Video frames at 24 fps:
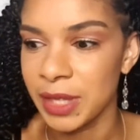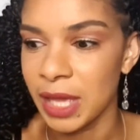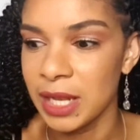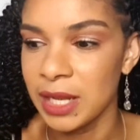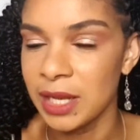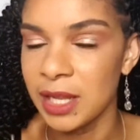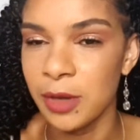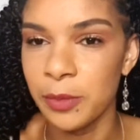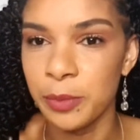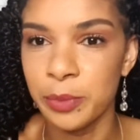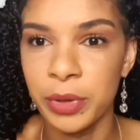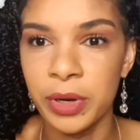
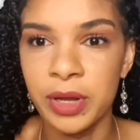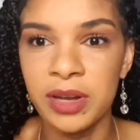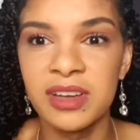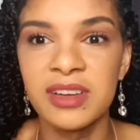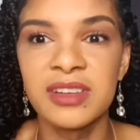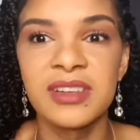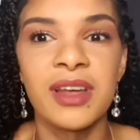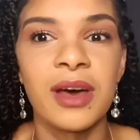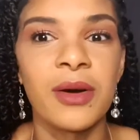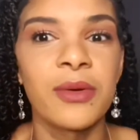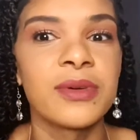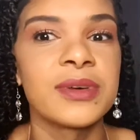lip product
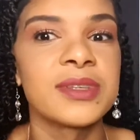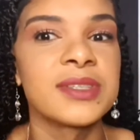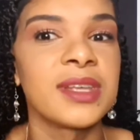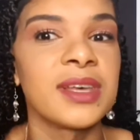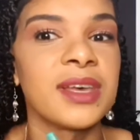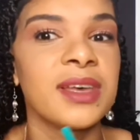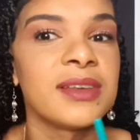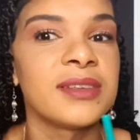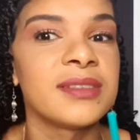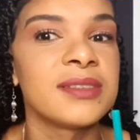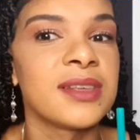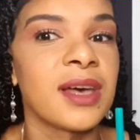that was the
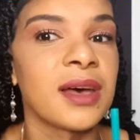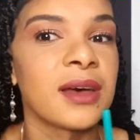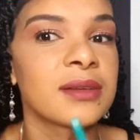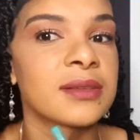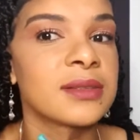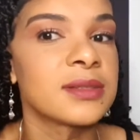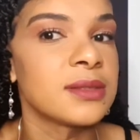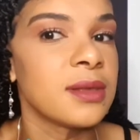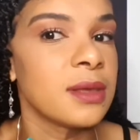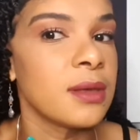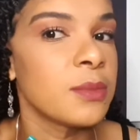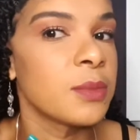exact
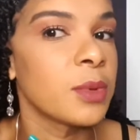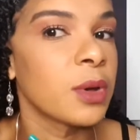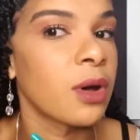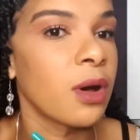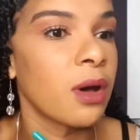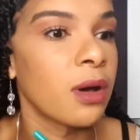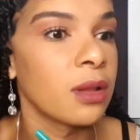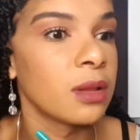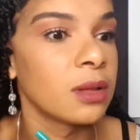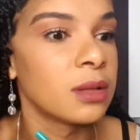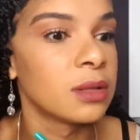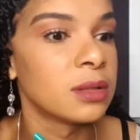same
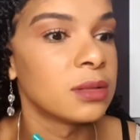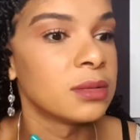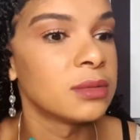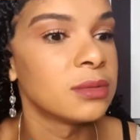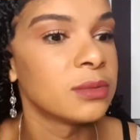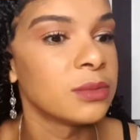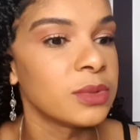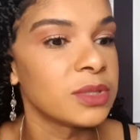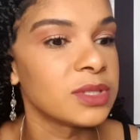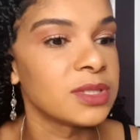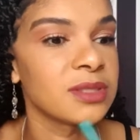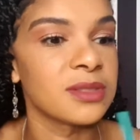color,
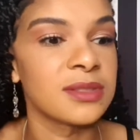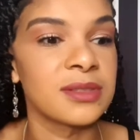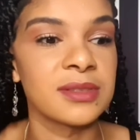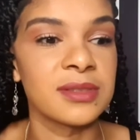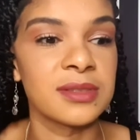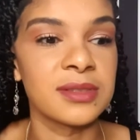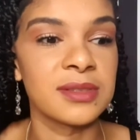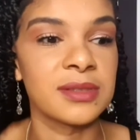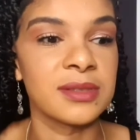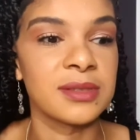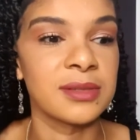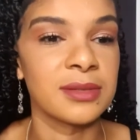which
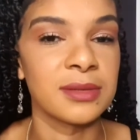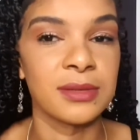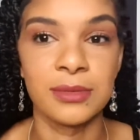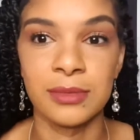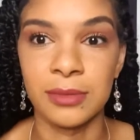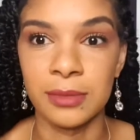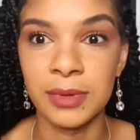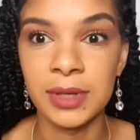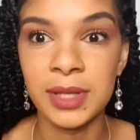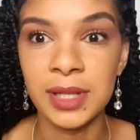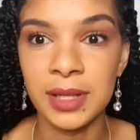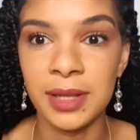is
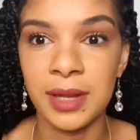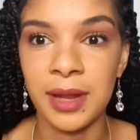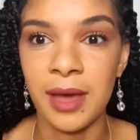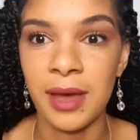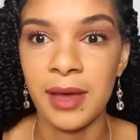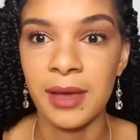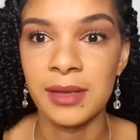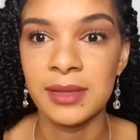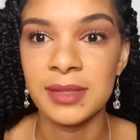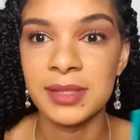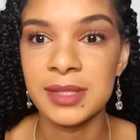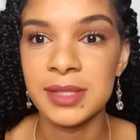really
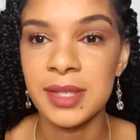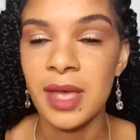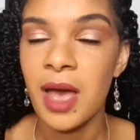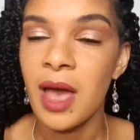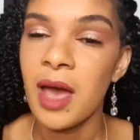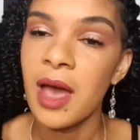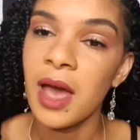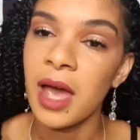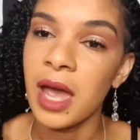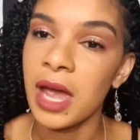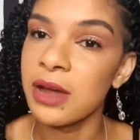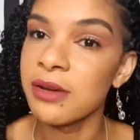nice.
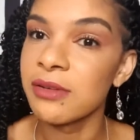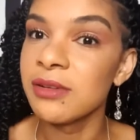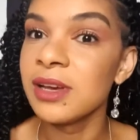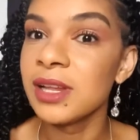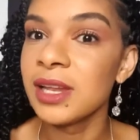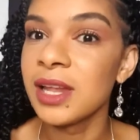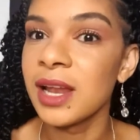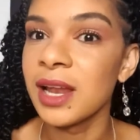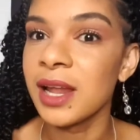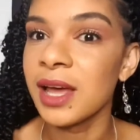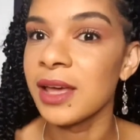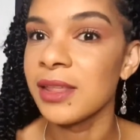I
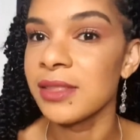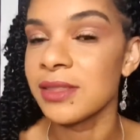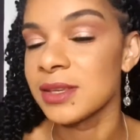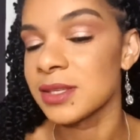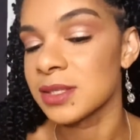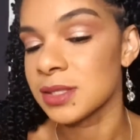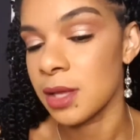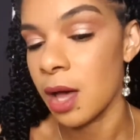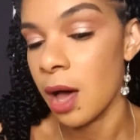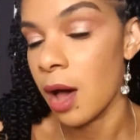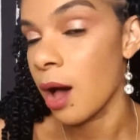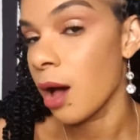really like this
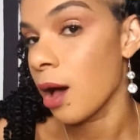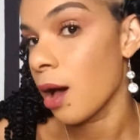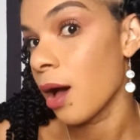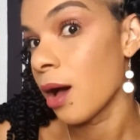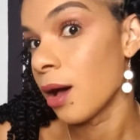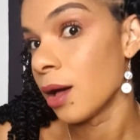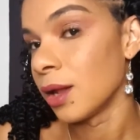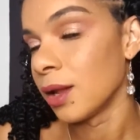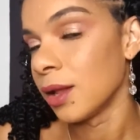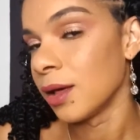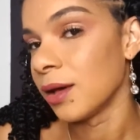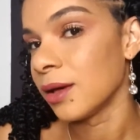
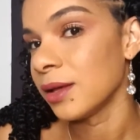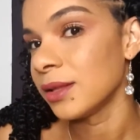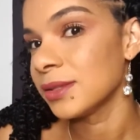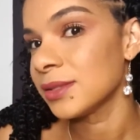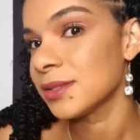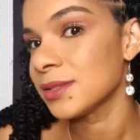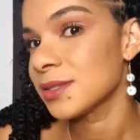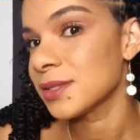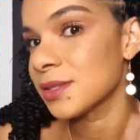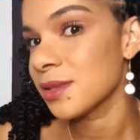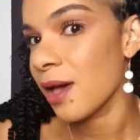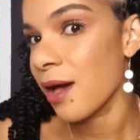a lot.
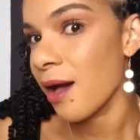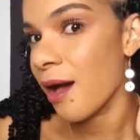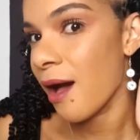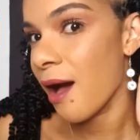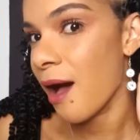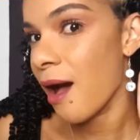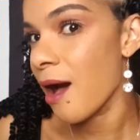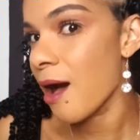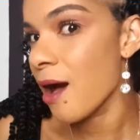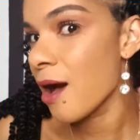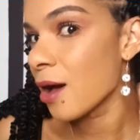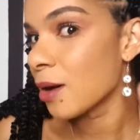
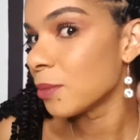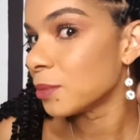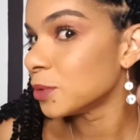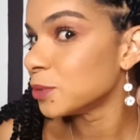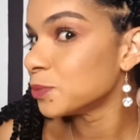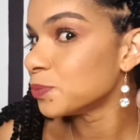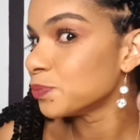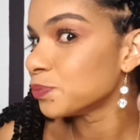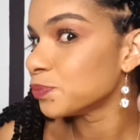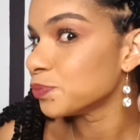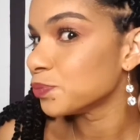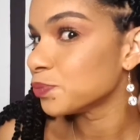Um,